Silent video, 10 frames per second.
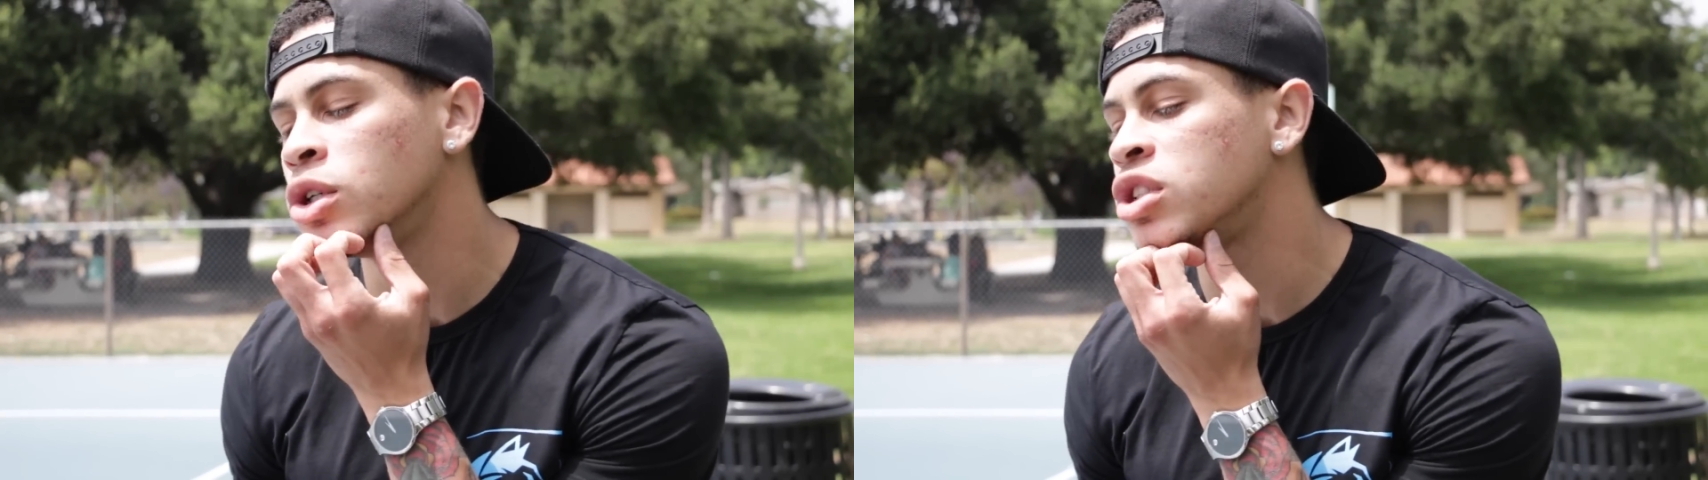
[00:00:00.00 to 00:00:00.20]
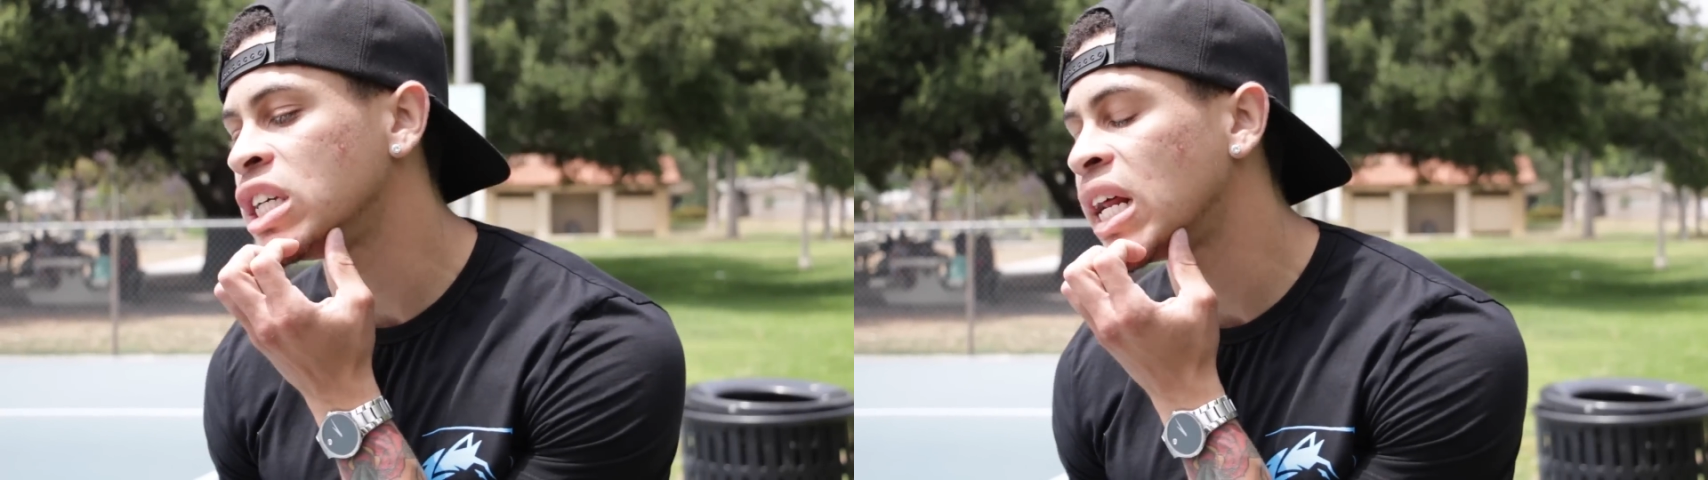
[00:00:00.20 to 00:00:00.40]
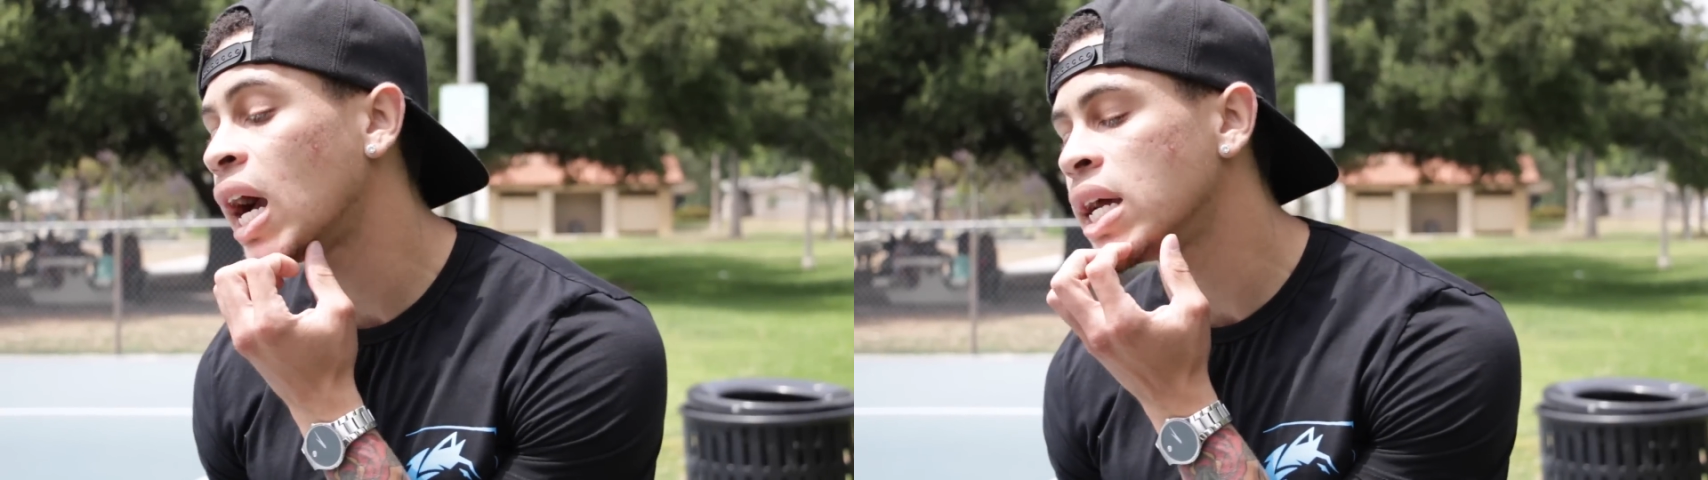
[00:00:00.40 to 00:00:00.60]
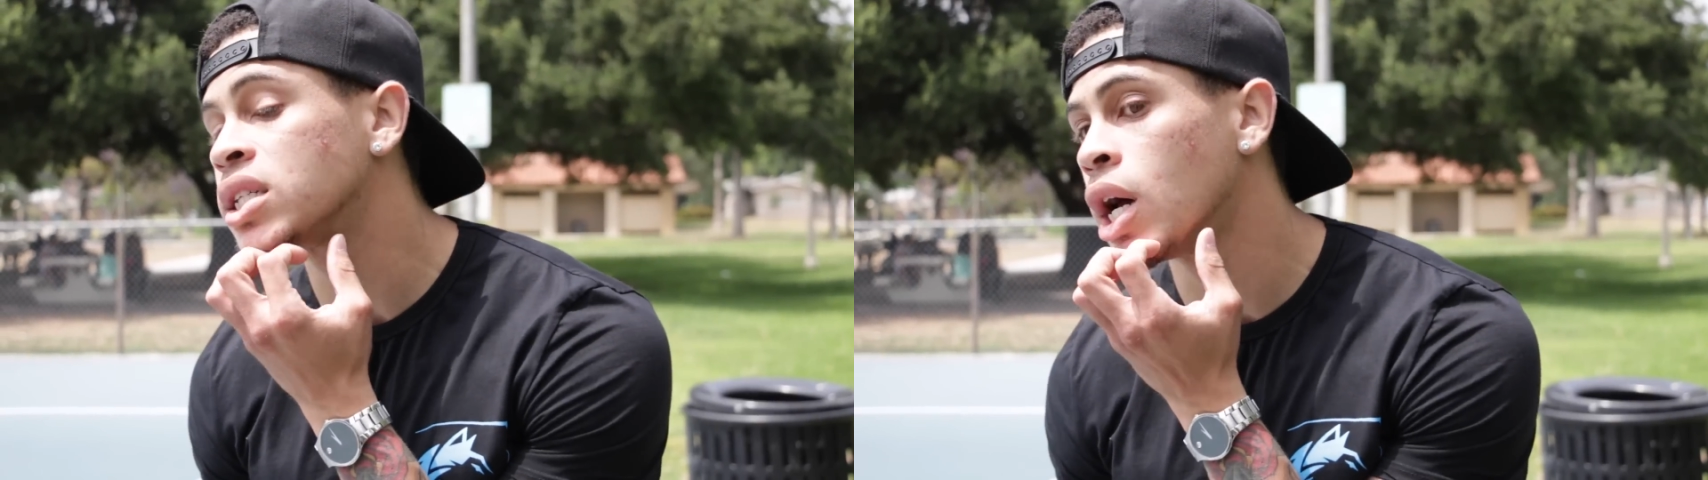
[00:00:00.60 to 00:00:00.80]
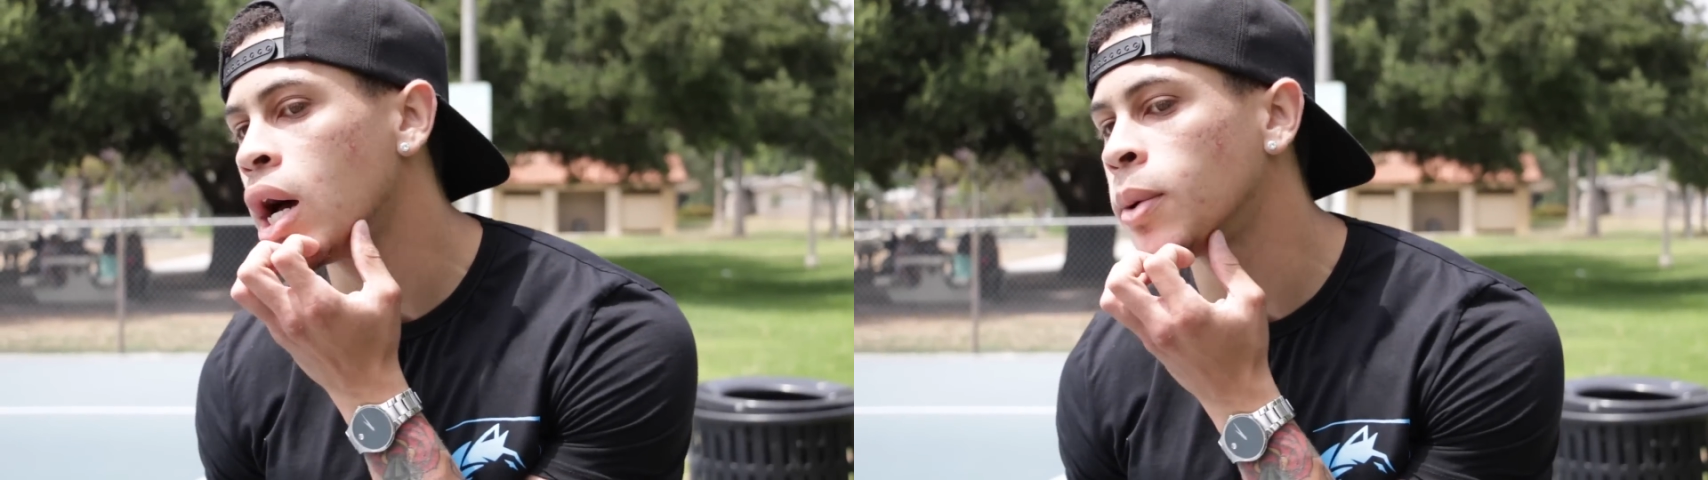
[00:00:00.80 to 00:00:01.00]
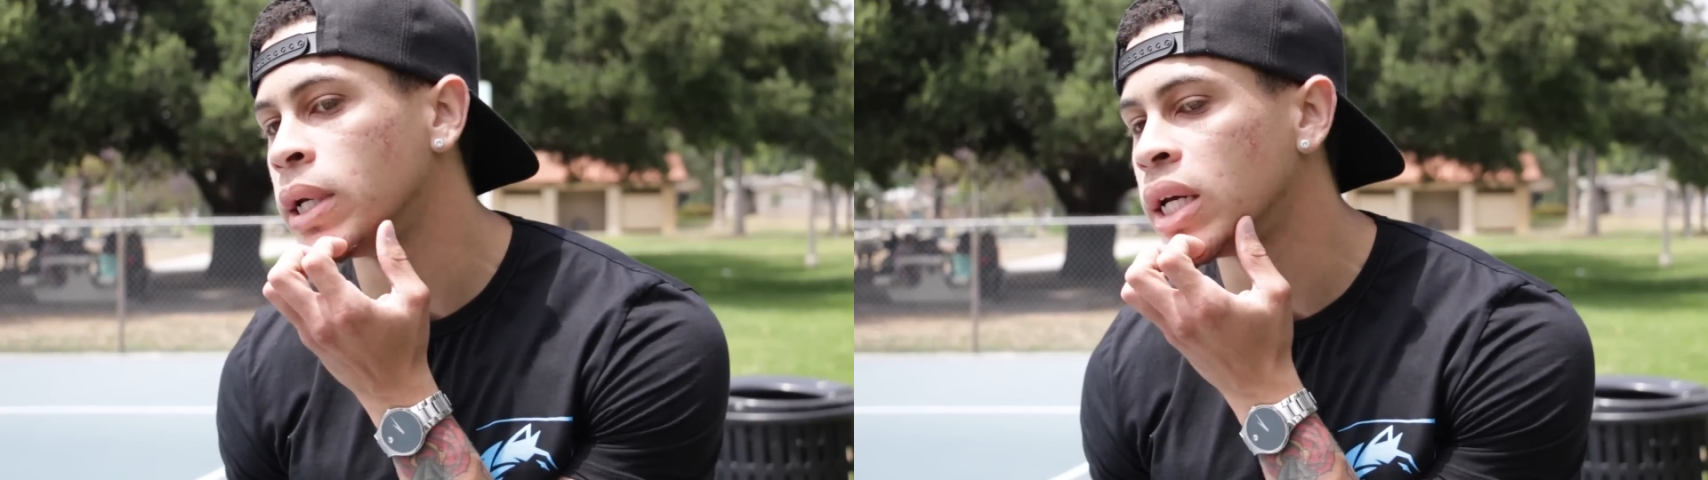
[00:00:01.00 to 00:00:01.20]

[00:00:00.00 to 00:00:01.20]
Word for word: You see that? It's coming.